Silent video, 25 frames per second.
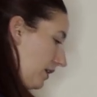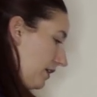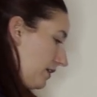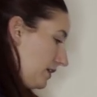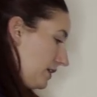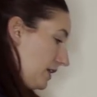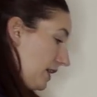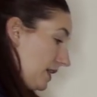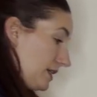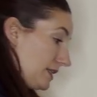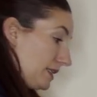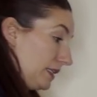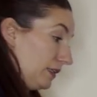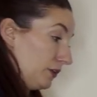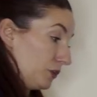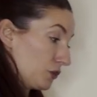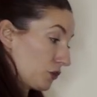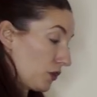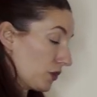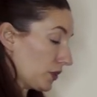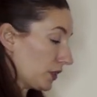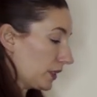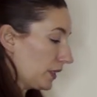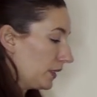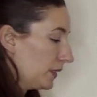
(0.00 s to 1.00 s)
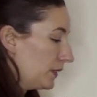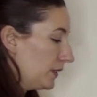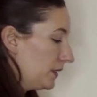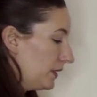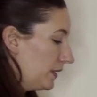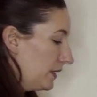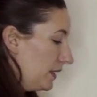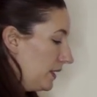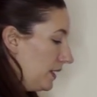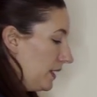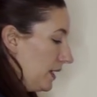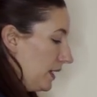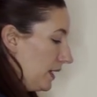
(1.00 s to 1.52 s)
uh, it has a little trunk.
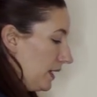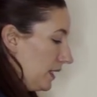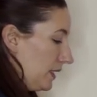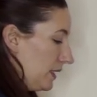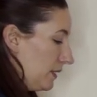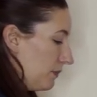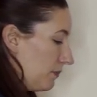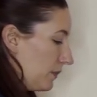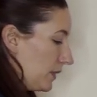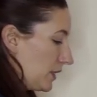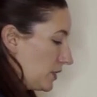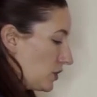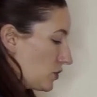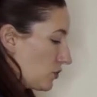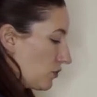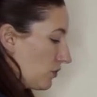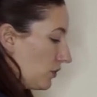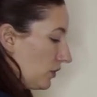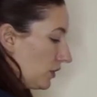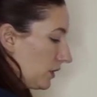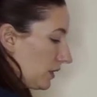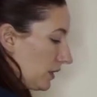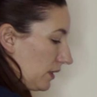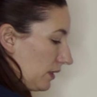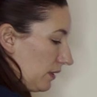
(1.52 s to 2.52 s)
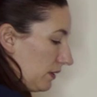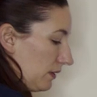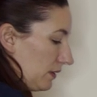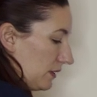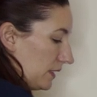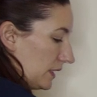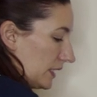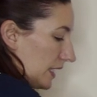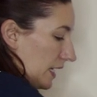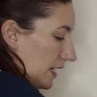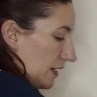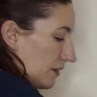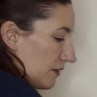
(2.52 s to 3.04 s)
And in my trunk,
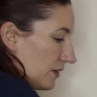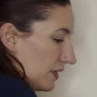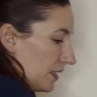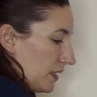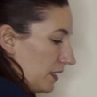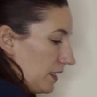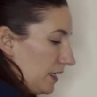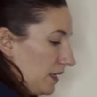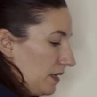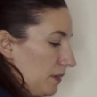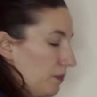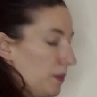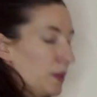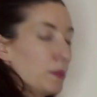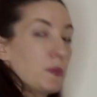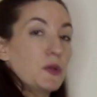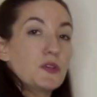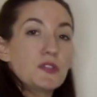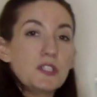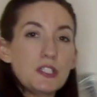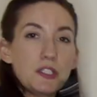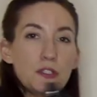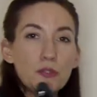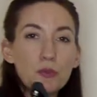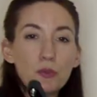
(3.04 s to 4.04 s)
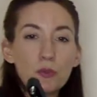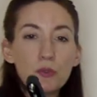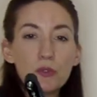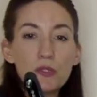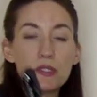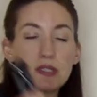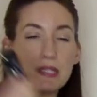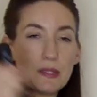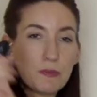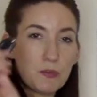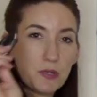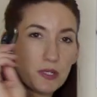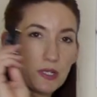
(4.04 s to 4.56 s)
I carry my
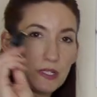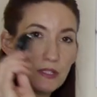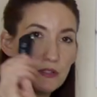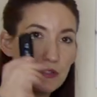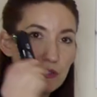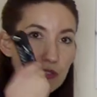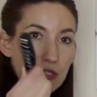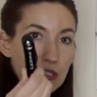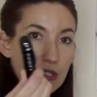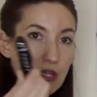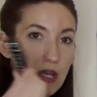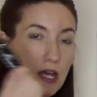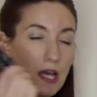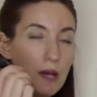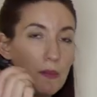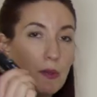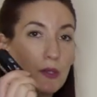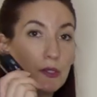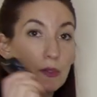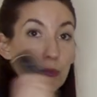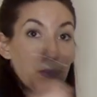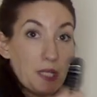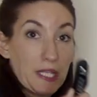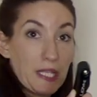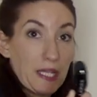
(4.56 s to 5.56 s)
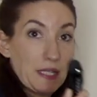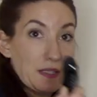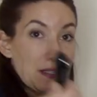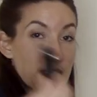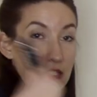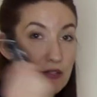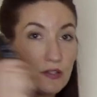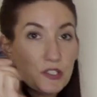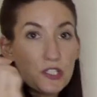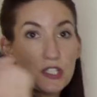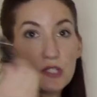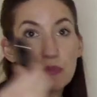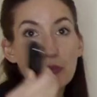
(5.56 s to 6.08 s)
multi-tool, same one I use um, on the
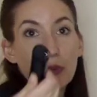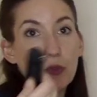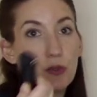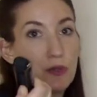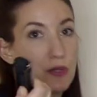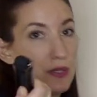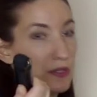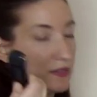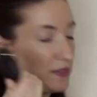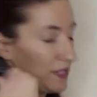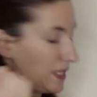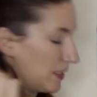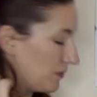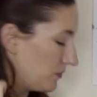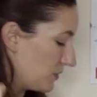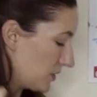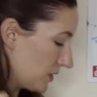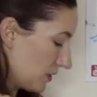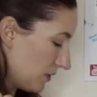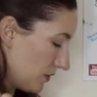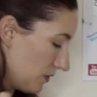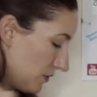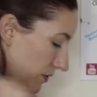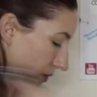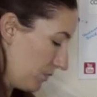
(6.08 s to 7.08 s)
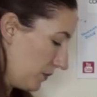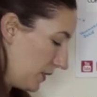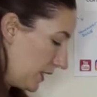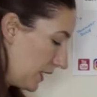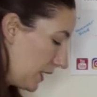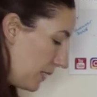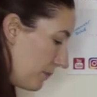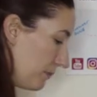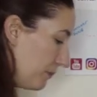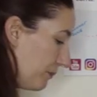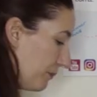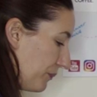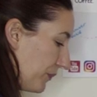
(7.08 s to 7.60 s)
weekend, so I just pull this out on the
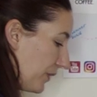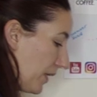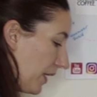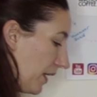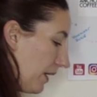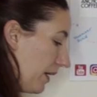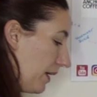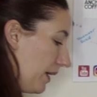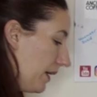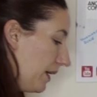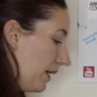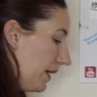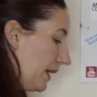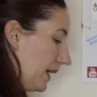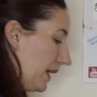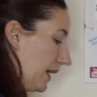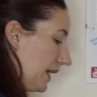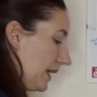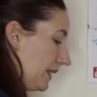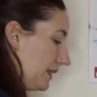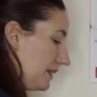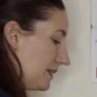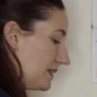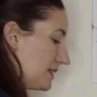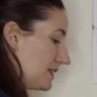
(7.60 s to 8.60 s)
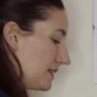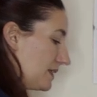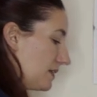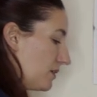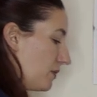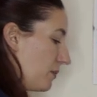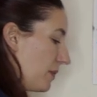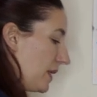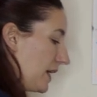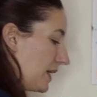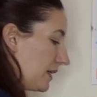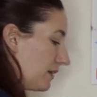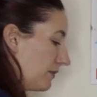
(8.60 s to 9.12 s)
weekend. And this
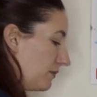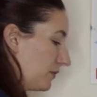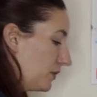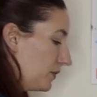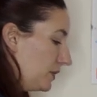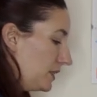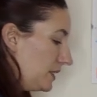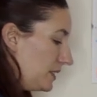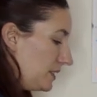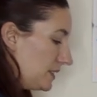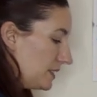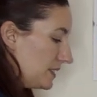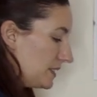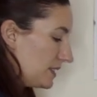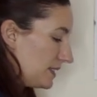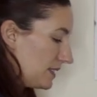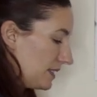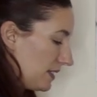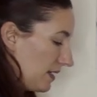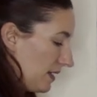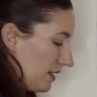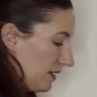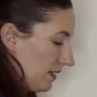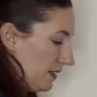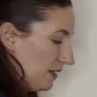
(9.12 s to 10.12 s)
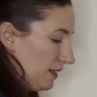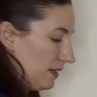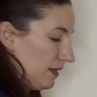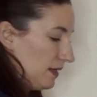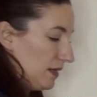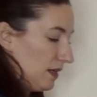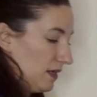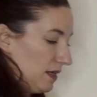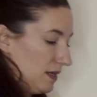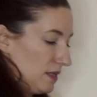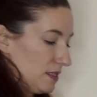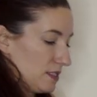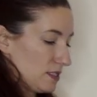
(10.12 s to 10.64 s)
little bag of goodies.
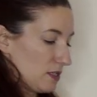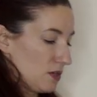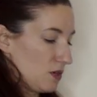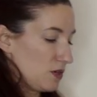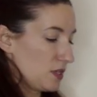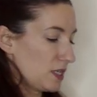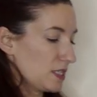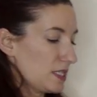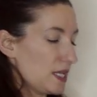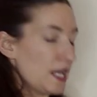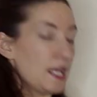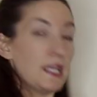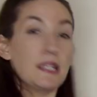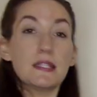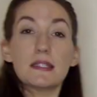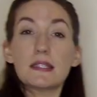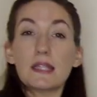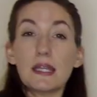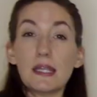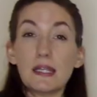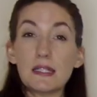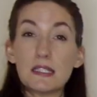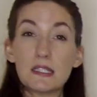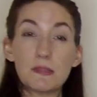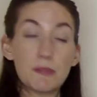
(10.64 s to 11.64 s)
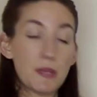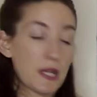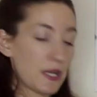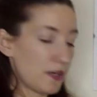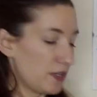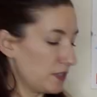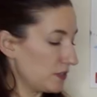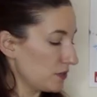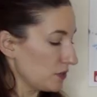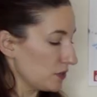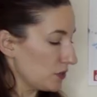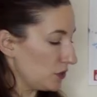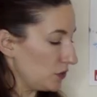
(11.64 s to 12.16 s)
So it contains a
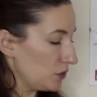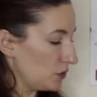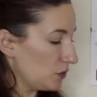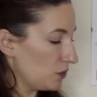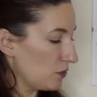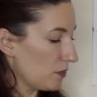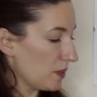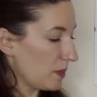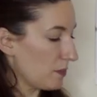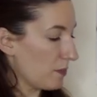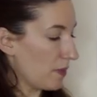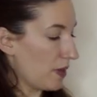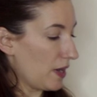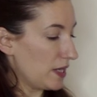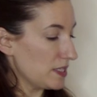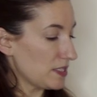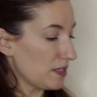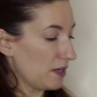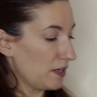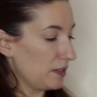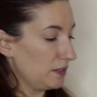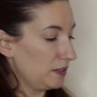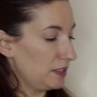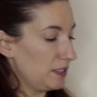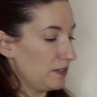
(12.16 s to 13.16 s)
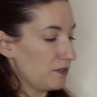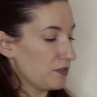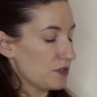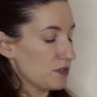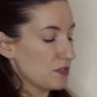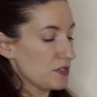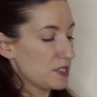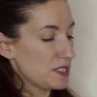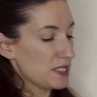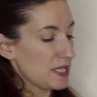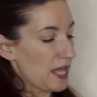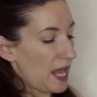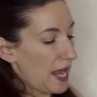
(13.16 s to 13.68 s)
spare inner tube, my tire
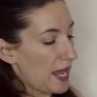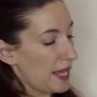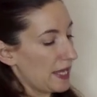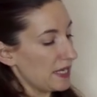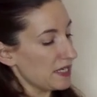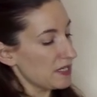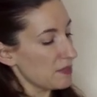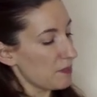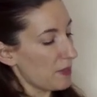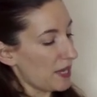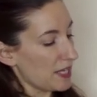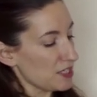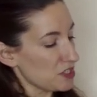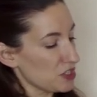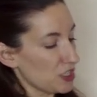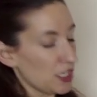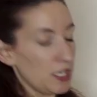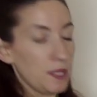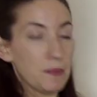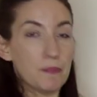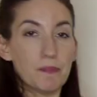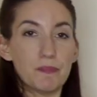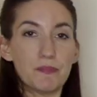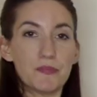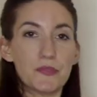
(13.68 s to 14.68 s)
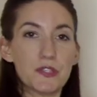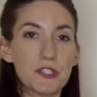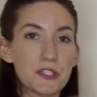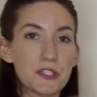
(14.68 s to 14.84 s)
levers, and a patch kit,